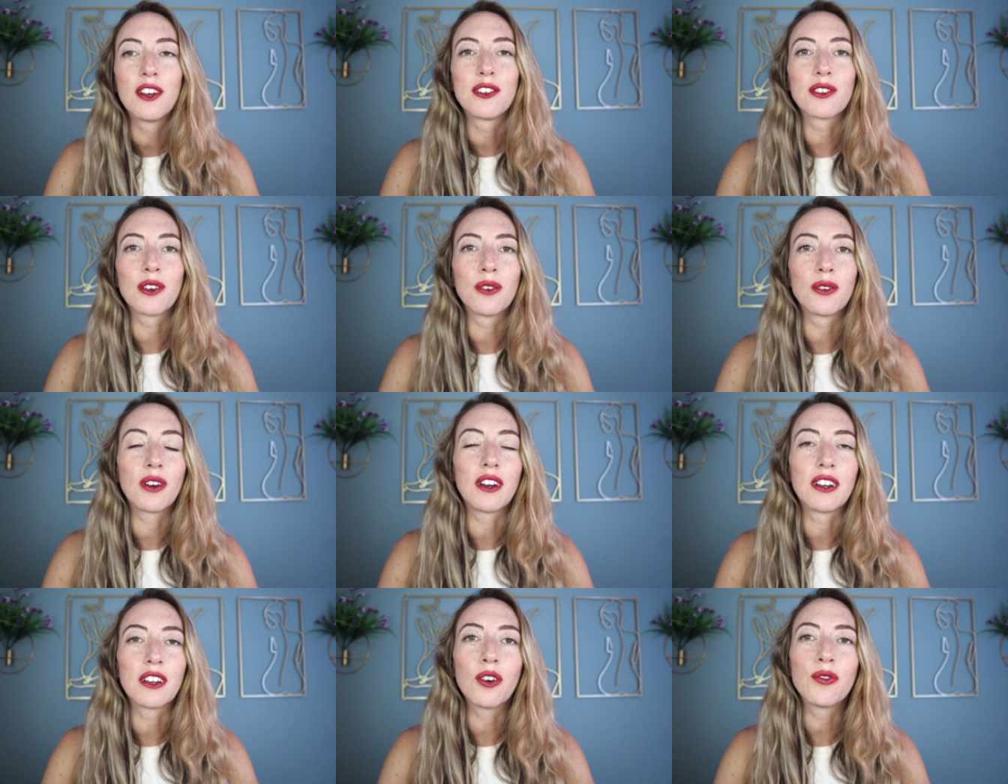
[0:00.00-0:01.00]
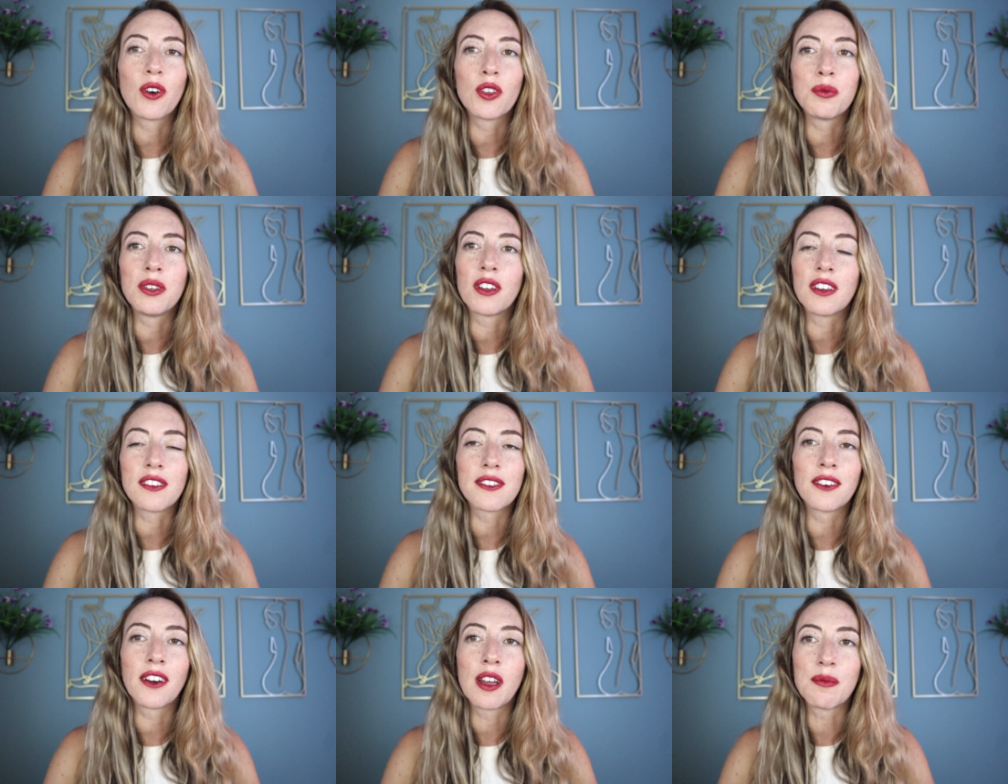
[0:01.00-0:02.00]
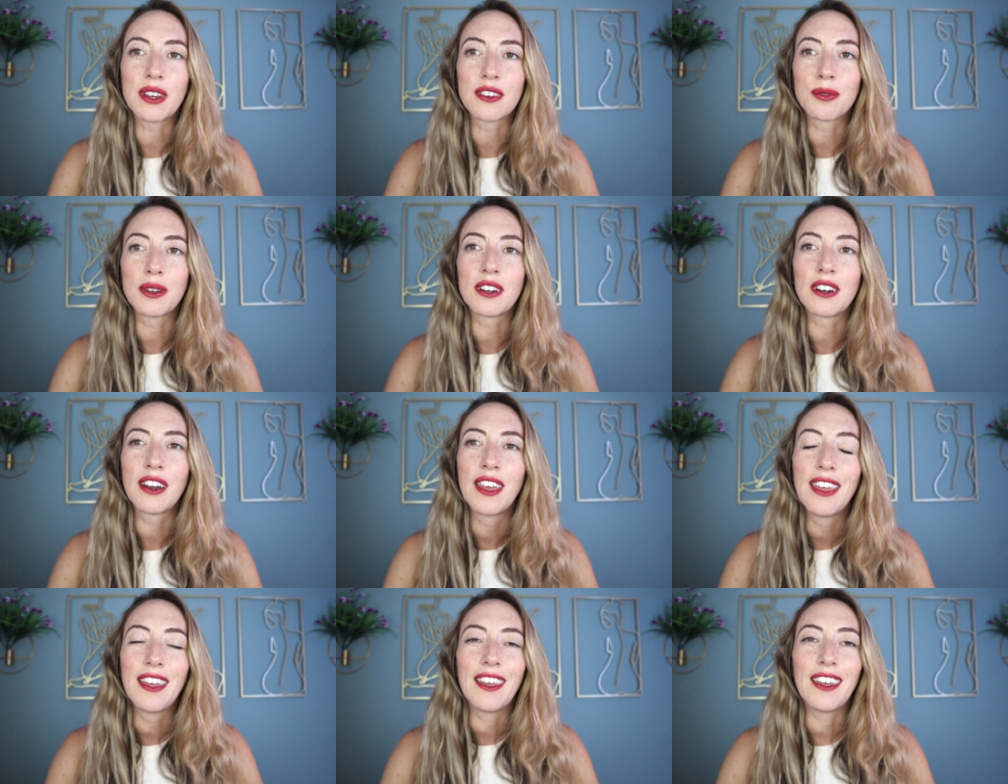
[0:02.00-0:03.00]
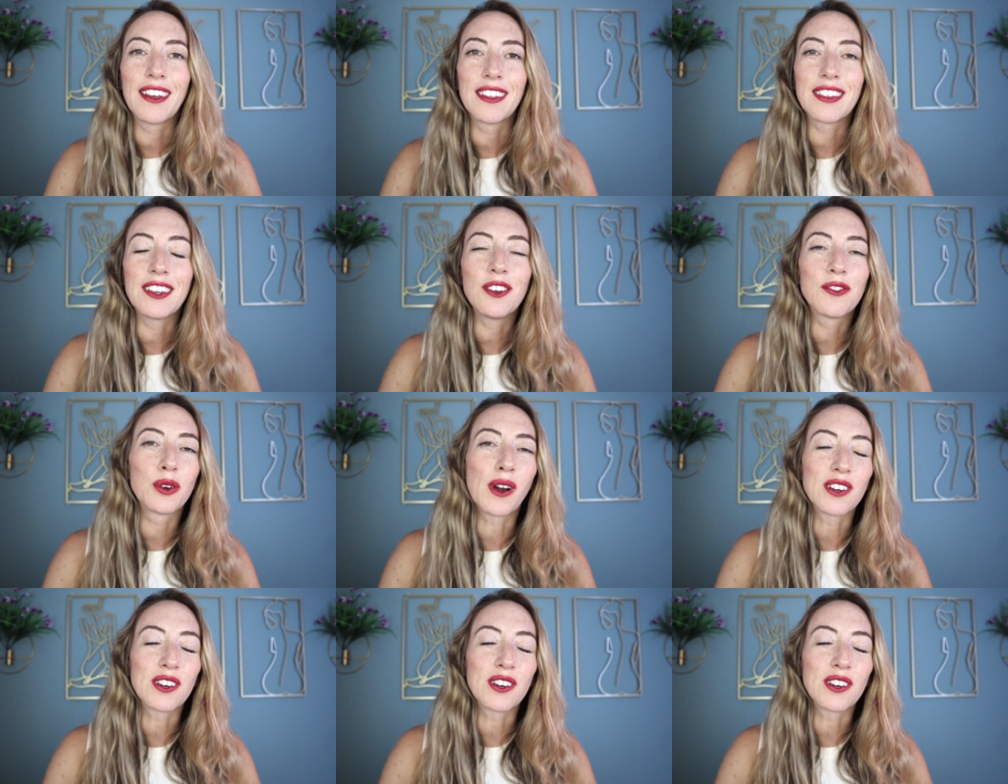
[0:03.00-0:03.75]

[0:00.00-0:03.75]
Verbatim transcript: So go follow me on Instagram and Twitter, and thank you for